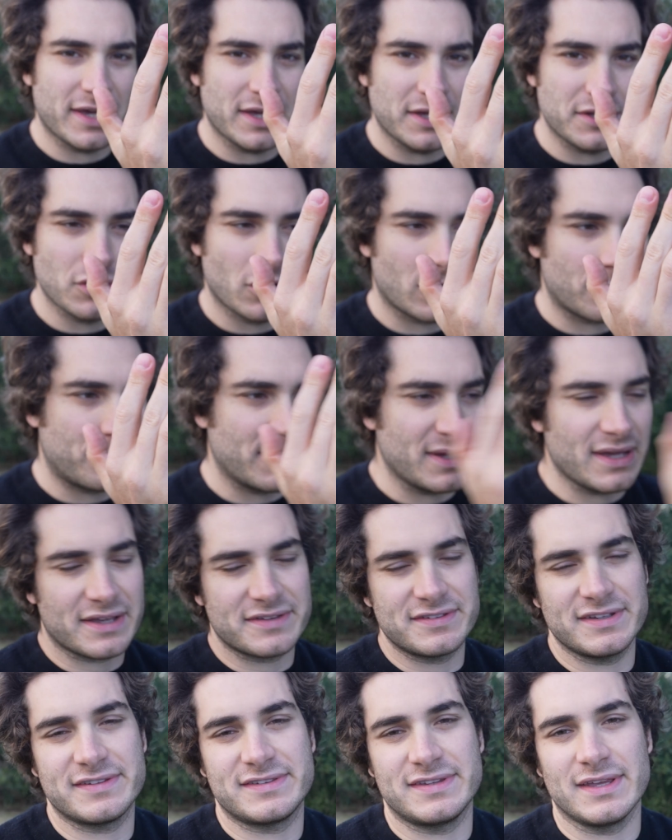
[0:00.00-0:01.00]
your
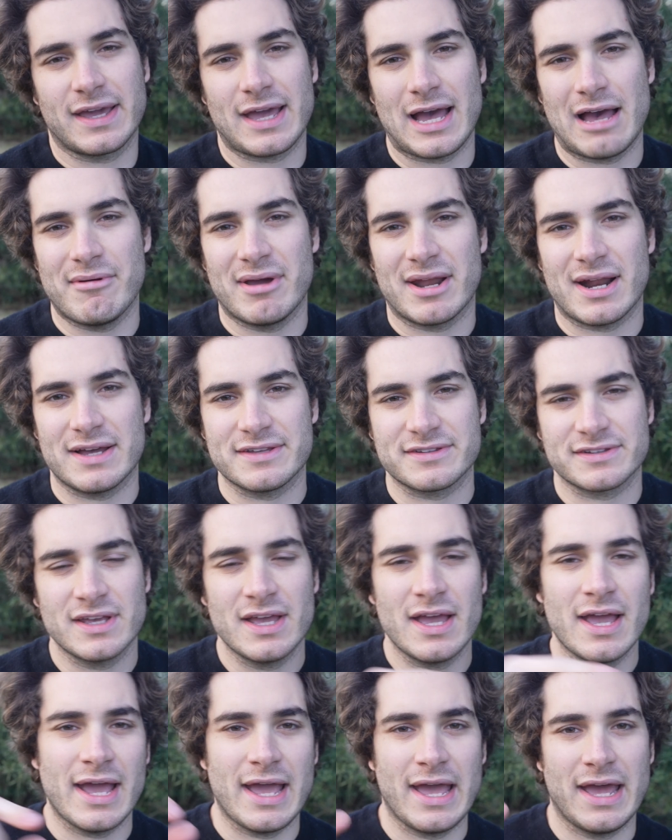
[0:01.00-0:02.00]
pre-existing cameras
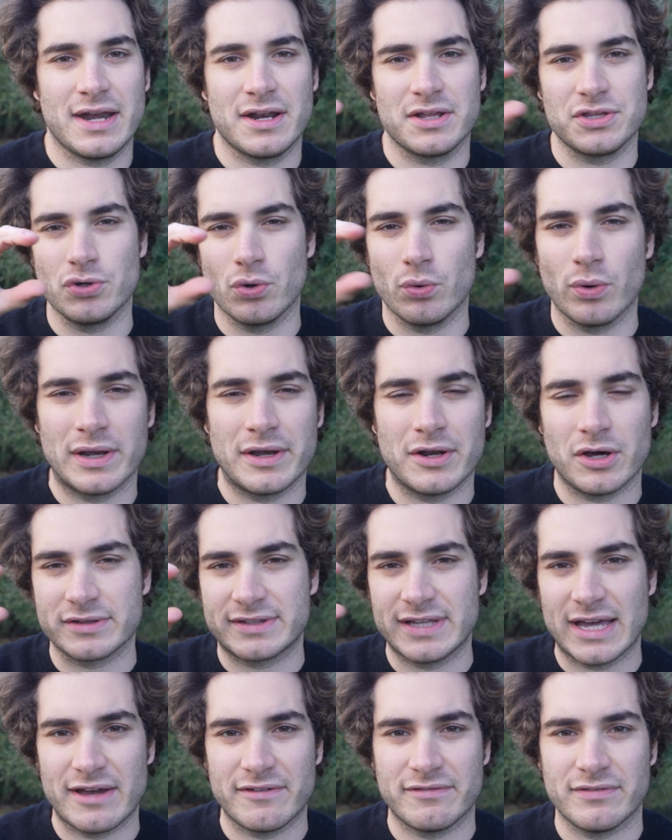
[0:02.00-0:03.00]
and you will not
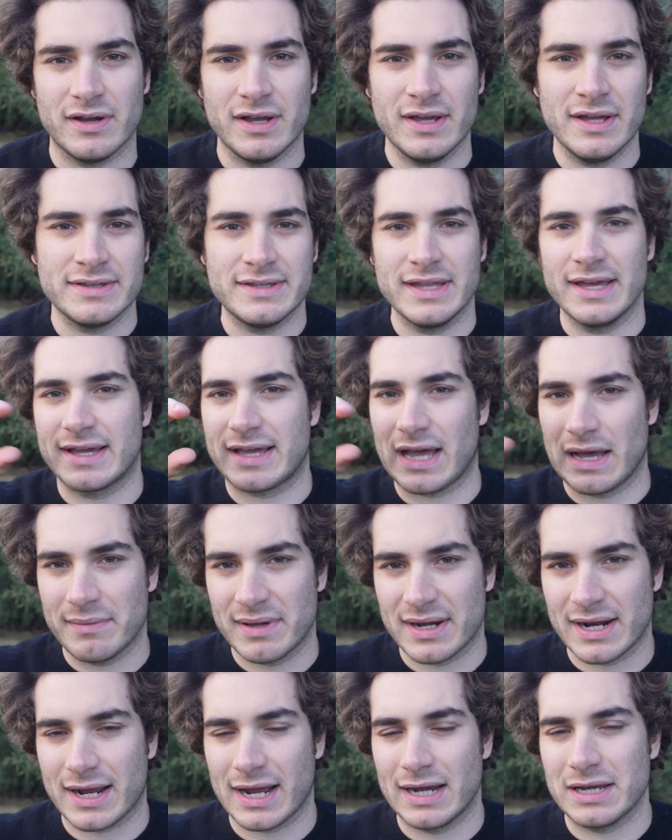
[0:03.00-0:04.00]
have the
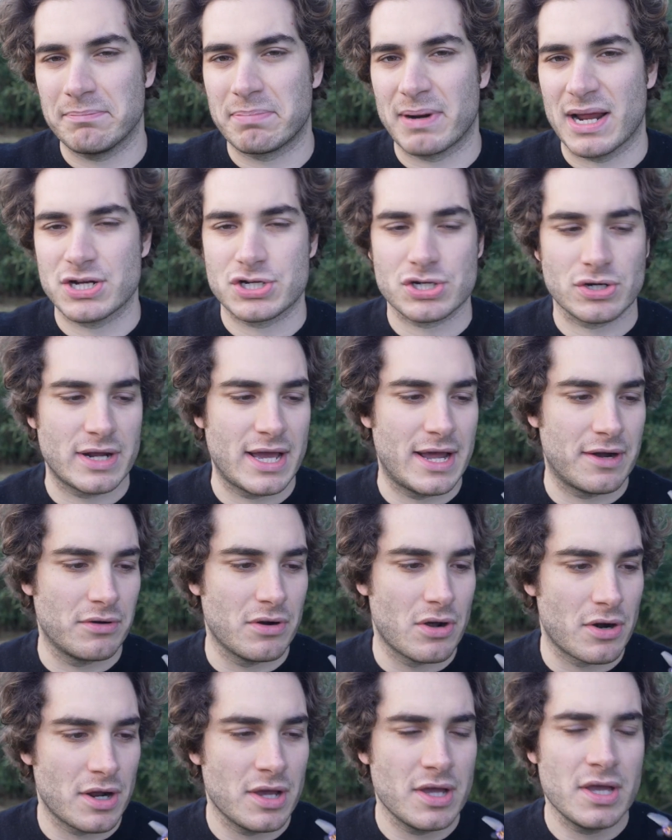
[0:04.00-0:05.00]
camera calibration
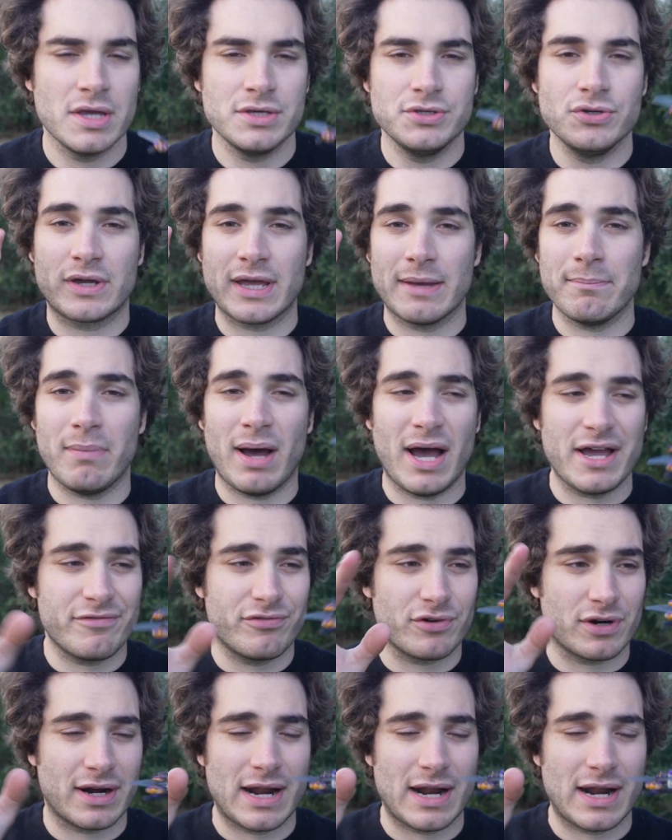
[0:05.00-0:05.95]
error. You can buy for